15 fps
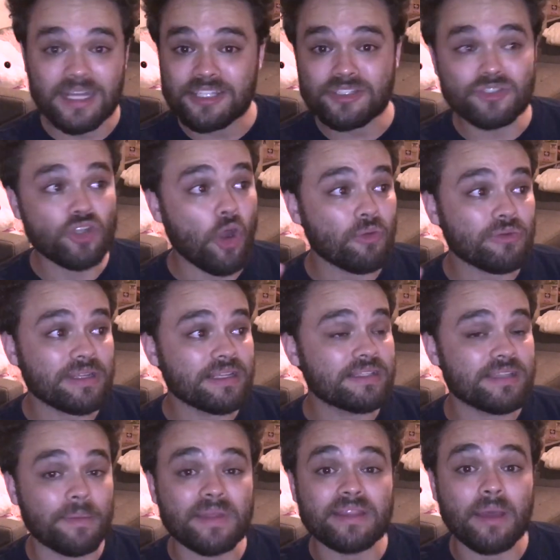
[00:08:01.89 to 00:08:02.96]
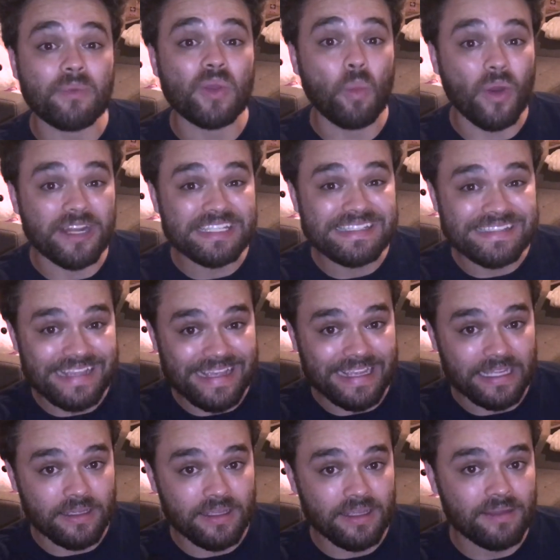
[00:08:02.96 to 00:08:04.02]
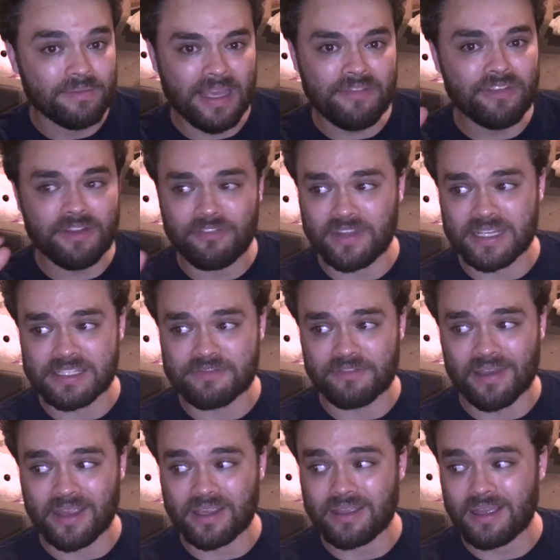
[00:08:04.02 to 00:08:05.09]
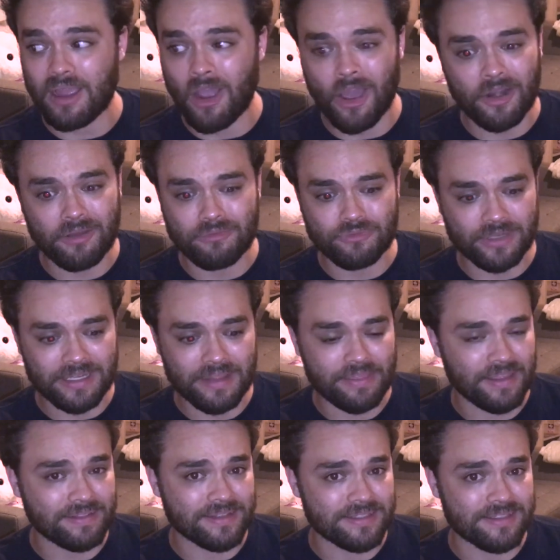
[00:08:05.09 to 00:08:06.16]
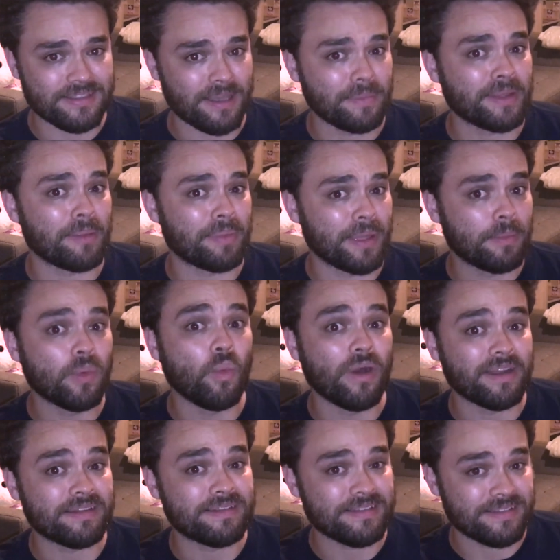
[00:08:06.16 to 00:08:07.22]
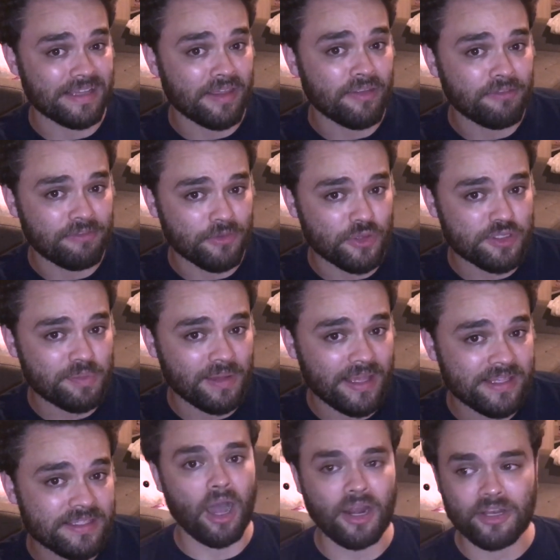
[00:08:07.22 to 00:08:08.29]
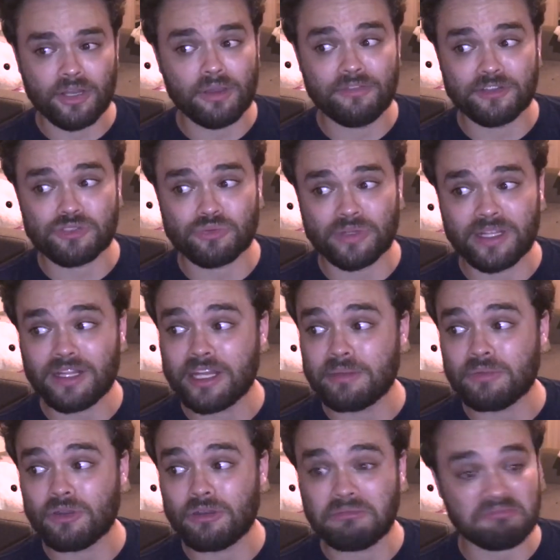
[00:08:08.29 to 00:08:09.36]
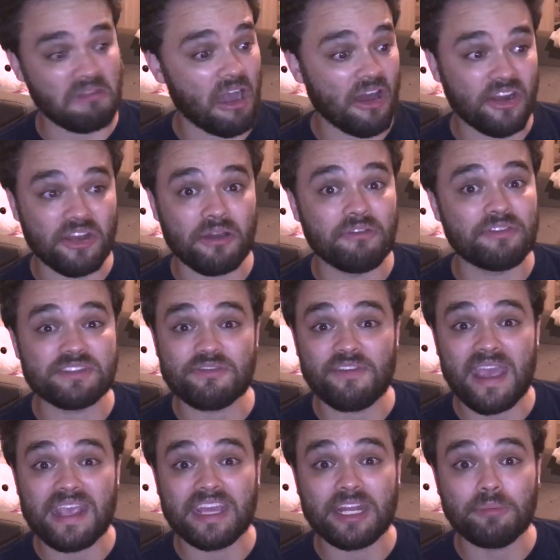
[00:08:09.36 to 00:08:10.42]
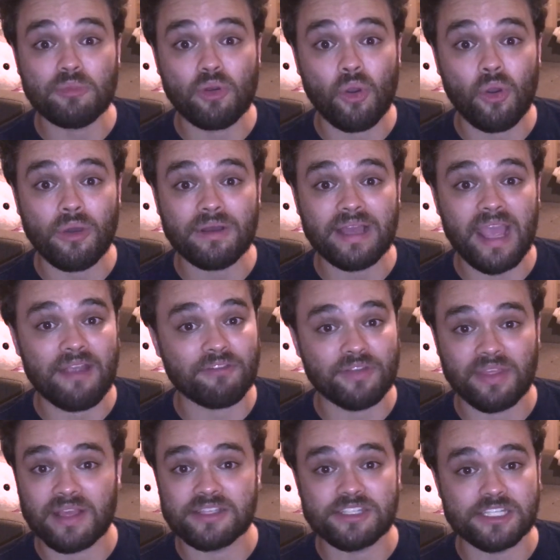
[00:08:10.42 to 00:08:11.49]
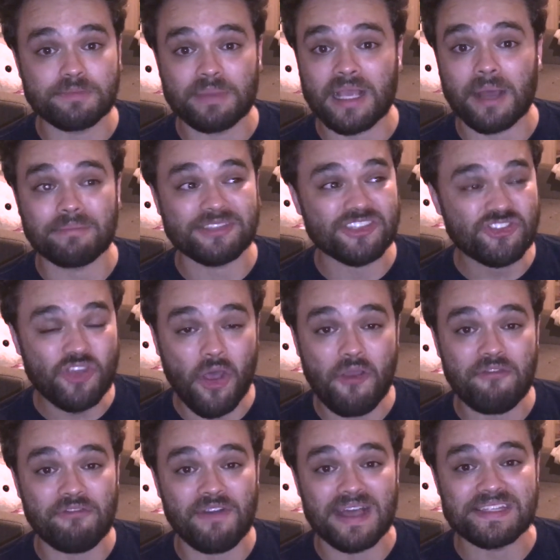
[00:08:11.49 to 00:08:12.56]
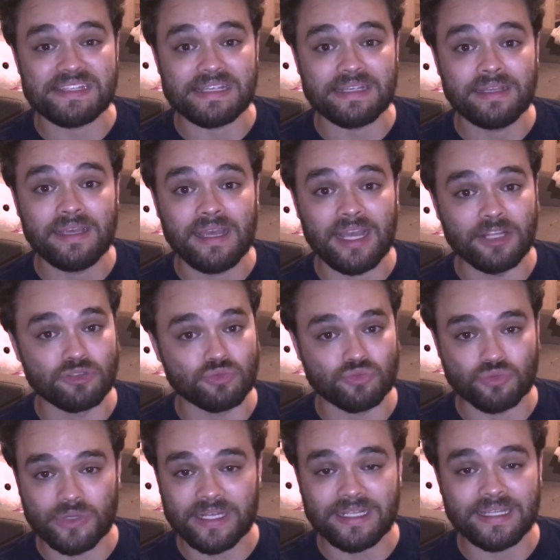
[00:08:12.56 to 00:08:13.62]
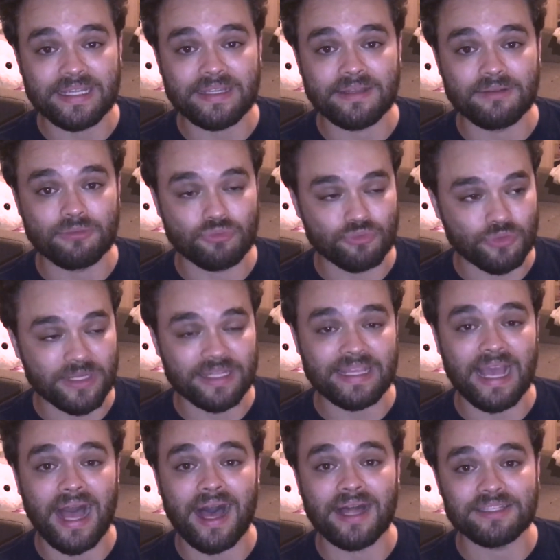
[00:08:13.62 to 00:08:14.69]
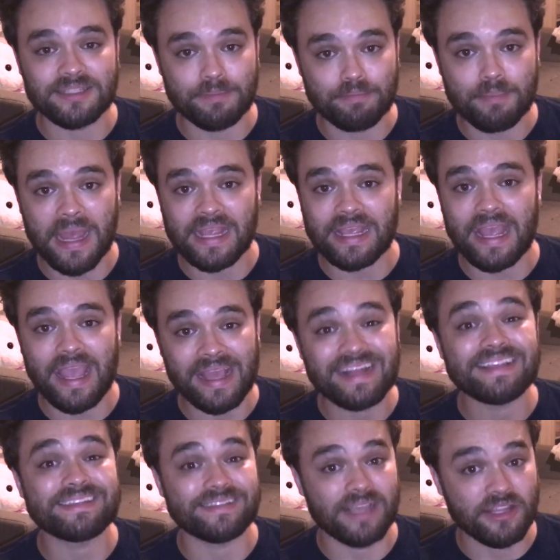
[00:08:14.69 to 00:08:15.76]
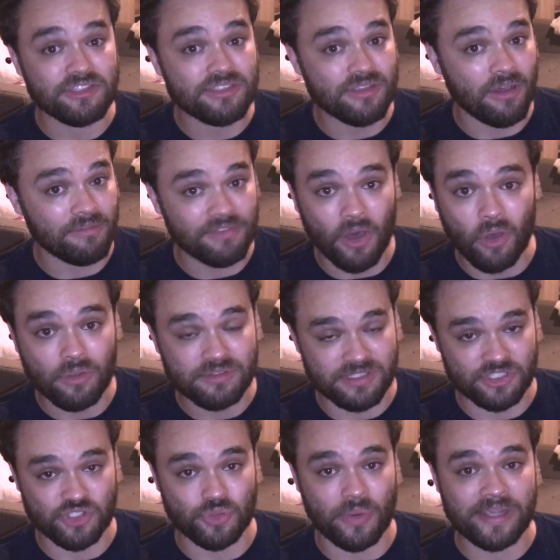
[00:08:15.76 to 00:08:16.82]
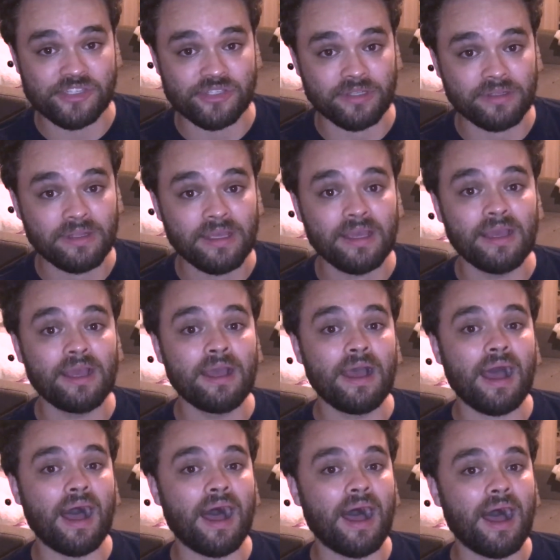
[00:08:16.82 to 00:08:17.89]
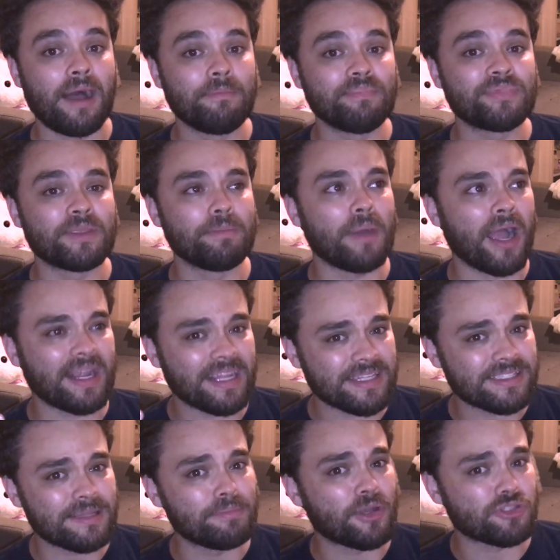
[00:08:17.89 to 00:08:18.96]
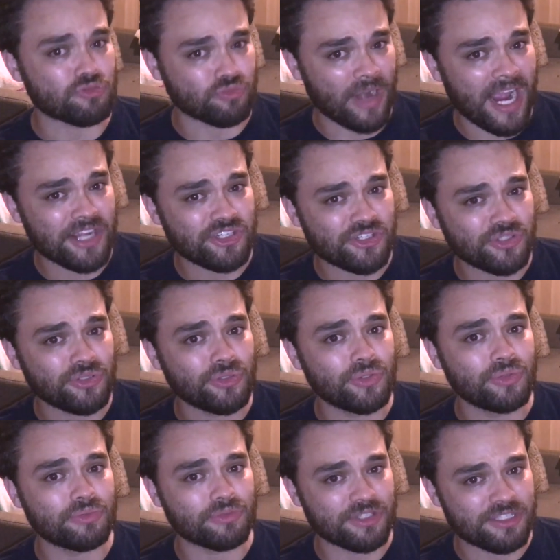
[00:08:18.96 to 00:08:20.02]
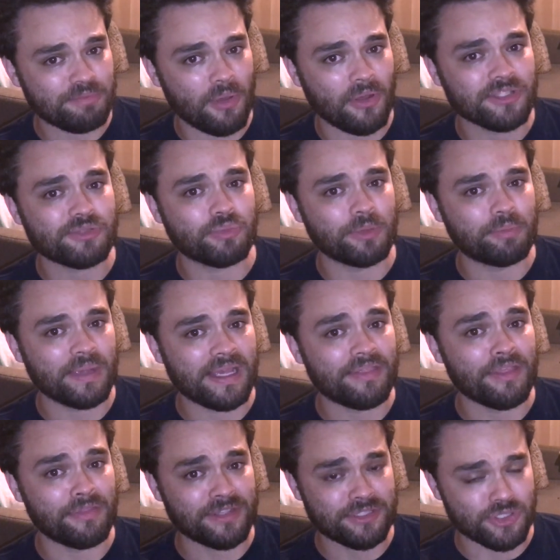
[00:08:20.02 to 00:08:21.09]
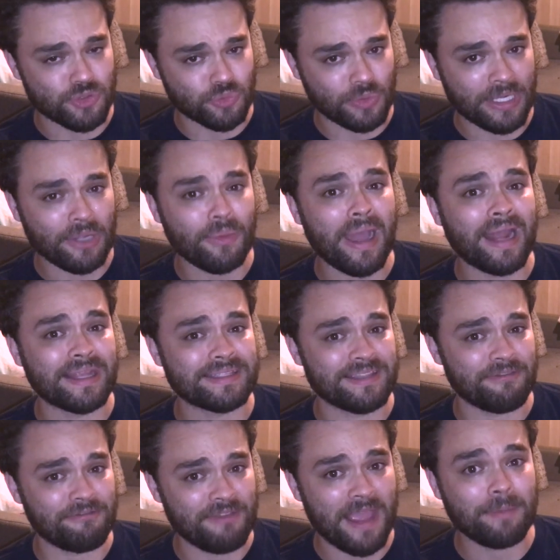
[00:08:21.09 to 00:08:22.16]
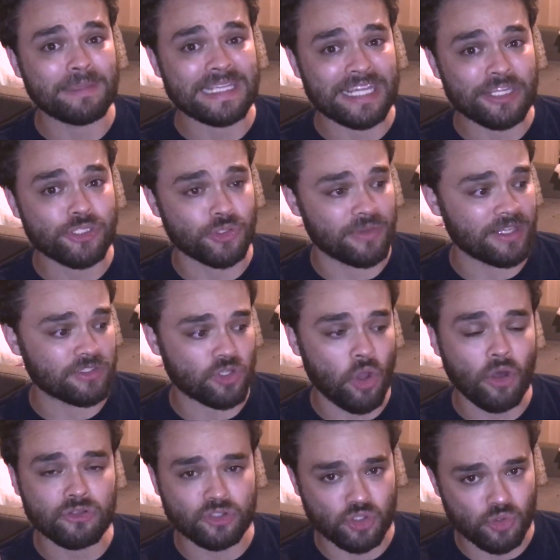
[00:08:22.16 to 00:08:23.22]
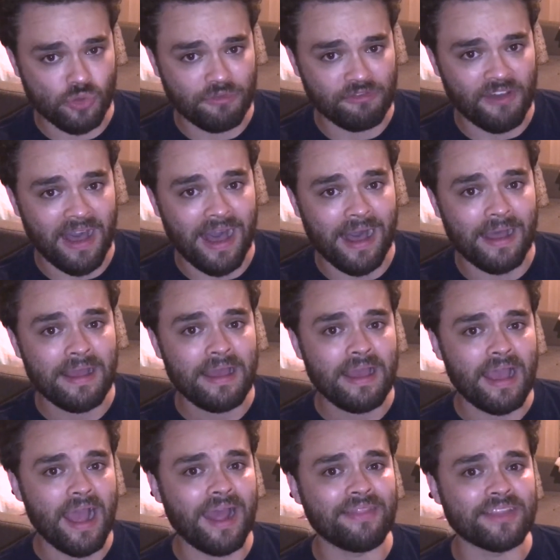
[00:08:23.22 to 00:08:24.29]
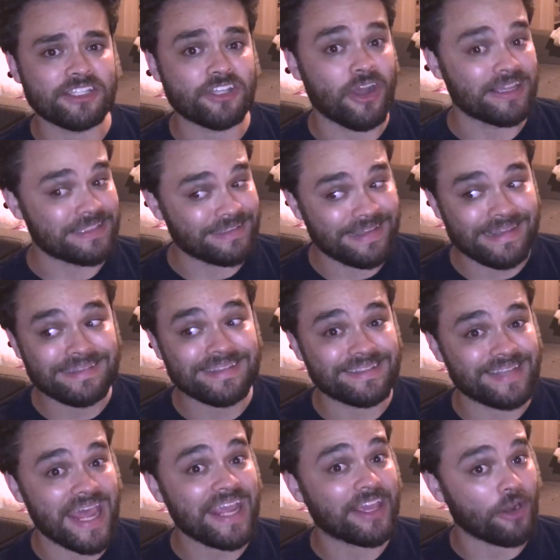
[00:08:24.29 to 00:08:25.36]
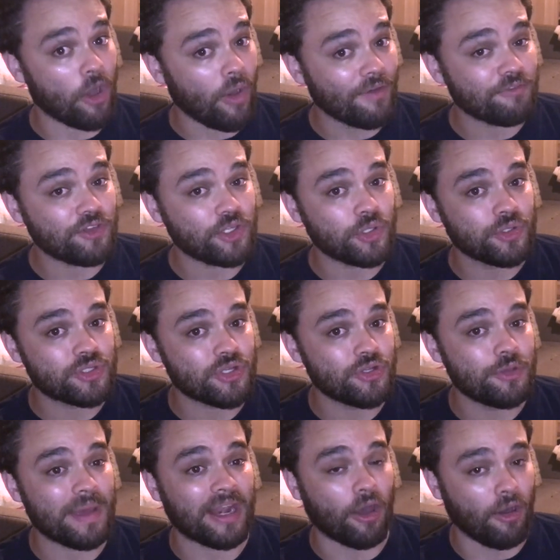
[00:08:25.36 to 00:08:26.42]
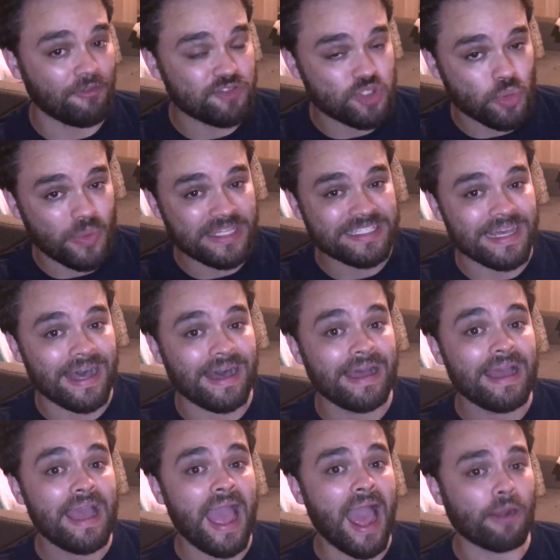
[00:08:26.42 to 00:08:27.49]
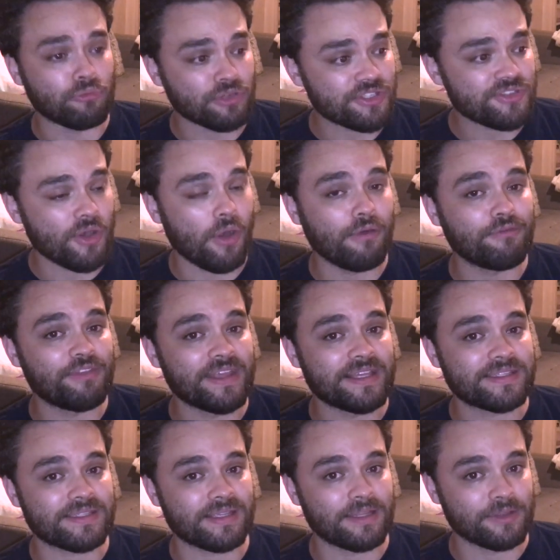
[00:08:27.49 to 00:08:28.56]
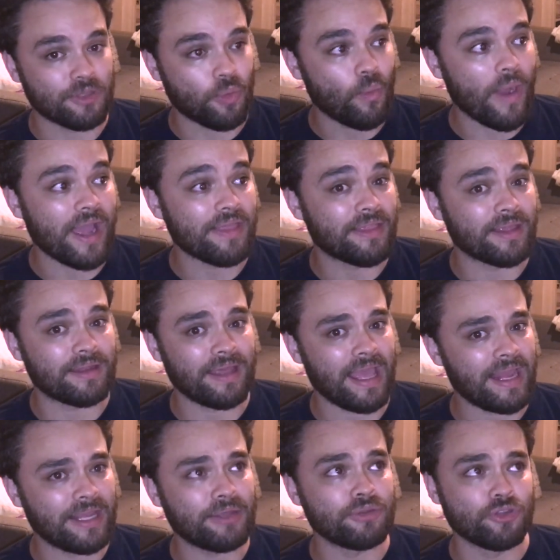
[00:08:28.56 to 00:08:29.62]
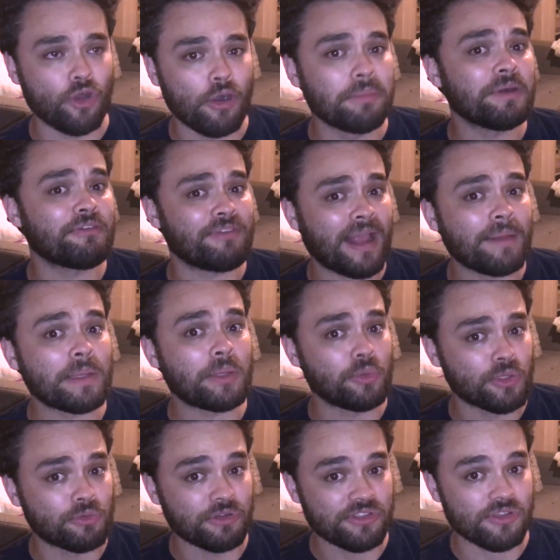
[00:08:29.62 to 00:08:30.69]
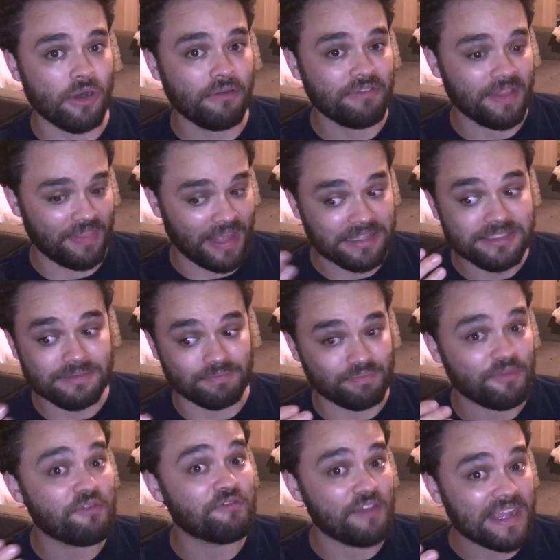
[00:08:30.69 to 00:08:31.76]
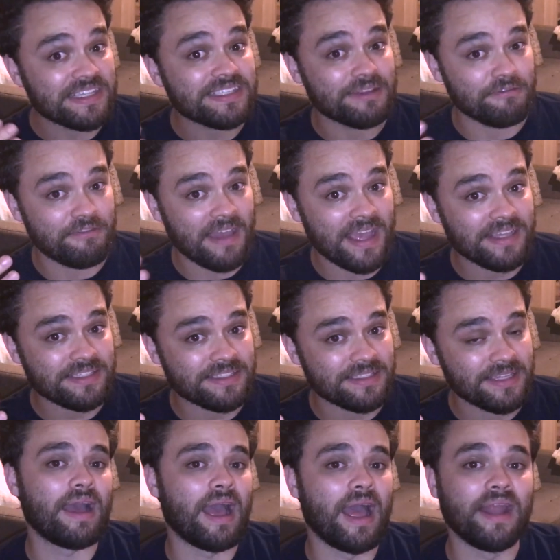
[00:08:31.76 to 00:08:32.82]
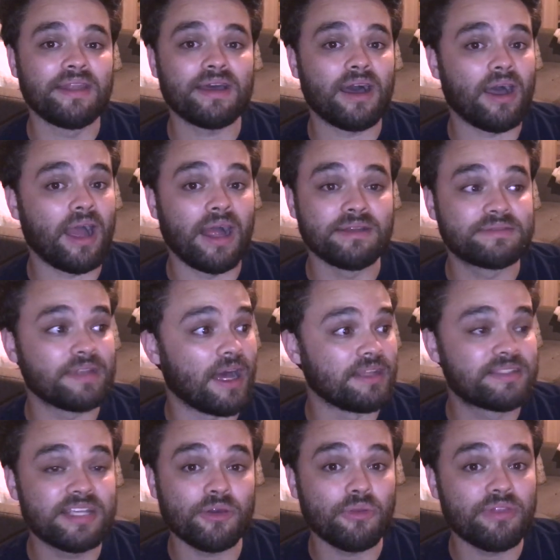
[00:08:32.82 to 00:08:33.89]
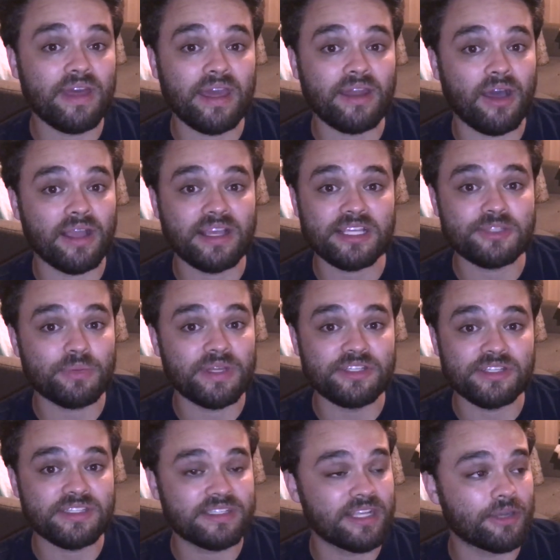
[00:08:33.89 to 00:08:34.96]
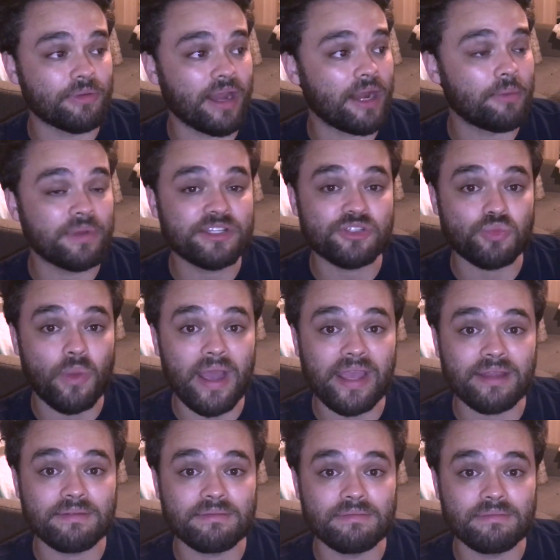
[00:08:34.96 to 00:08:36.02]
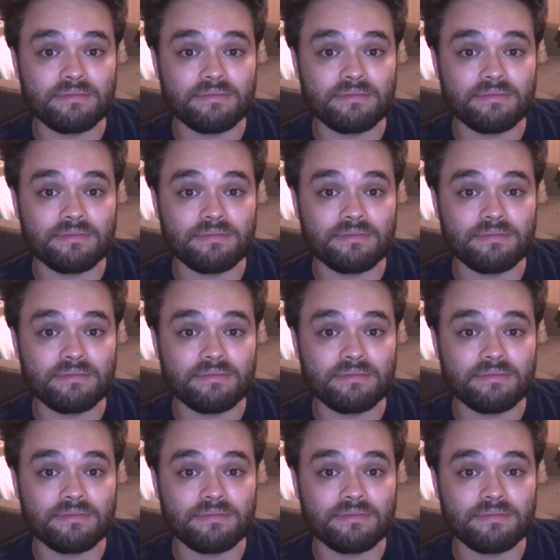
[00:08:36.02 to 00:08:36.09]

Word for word: It's not really something that we want to see even if it is fake, I don't really think this is something that people wanted to see in the first place. I don't know if it's real anymore. I don't know if it's fake anymore. Everything has just become so fuzzy. It's really, really hard to make any sense of the whole situation. Um, the, I guess the most rational response would be that this is real and it's a family issue that's gone too far, and these guys need to take it off YouTube and off Twitter and resolve this the way that any normal family would resolve it, and that's face to face. And I, until then, I guess we just sit around and we just wait.